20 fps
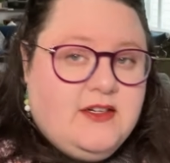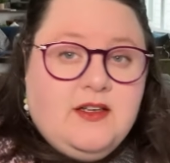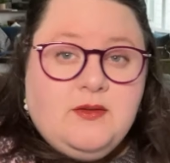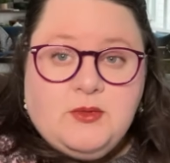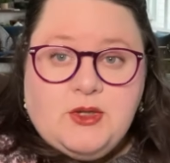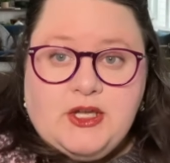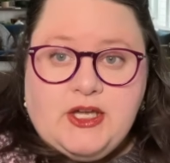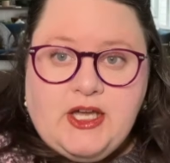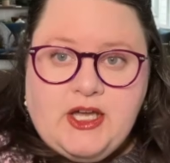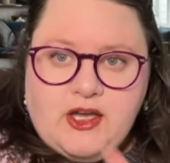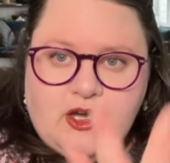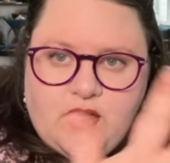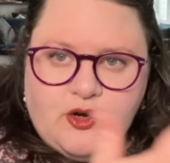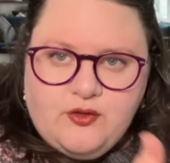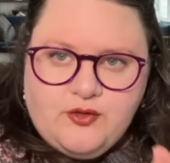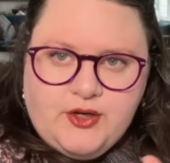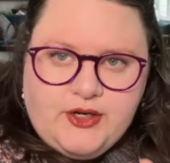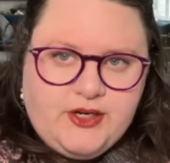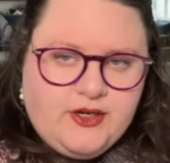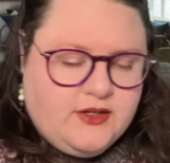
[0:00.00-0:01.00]
I'm looking
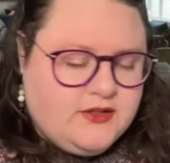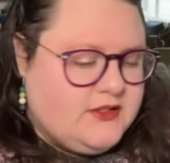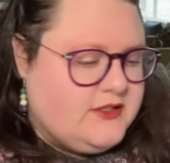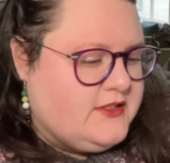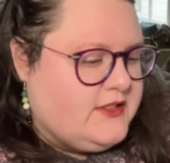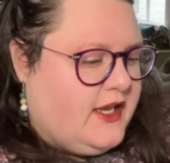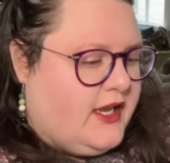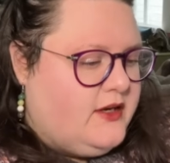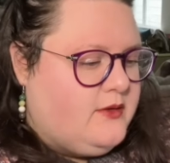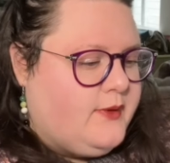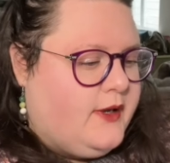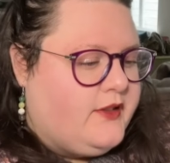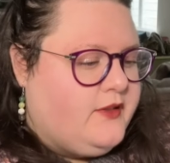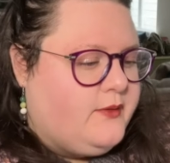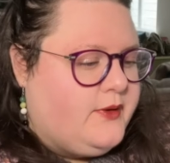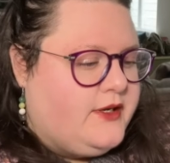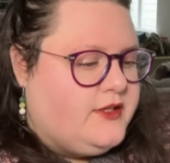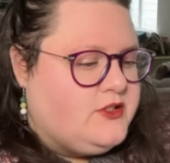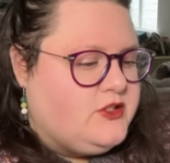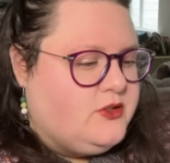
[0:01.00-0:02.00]
over here at the side, by the
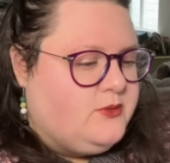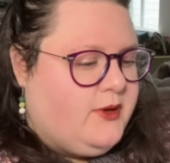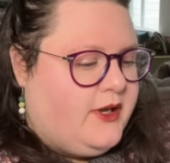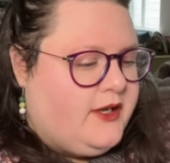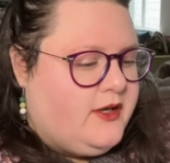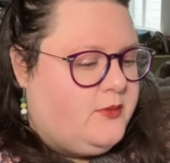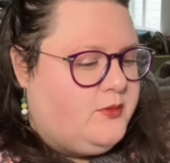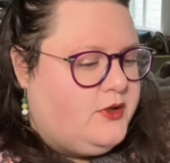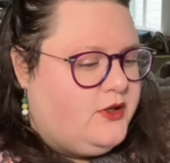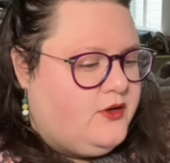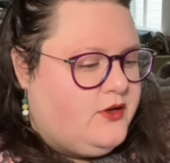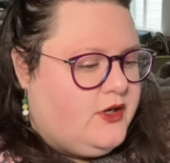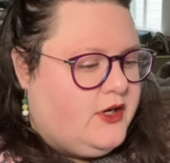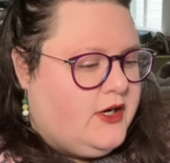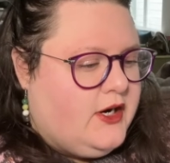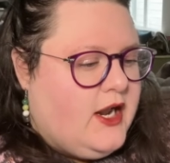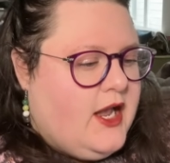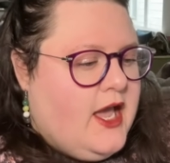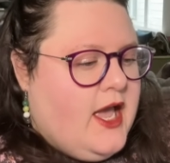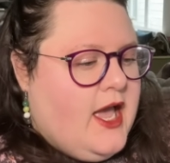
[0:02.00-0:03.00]
way, to my
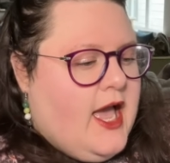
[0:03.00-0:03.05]
computer.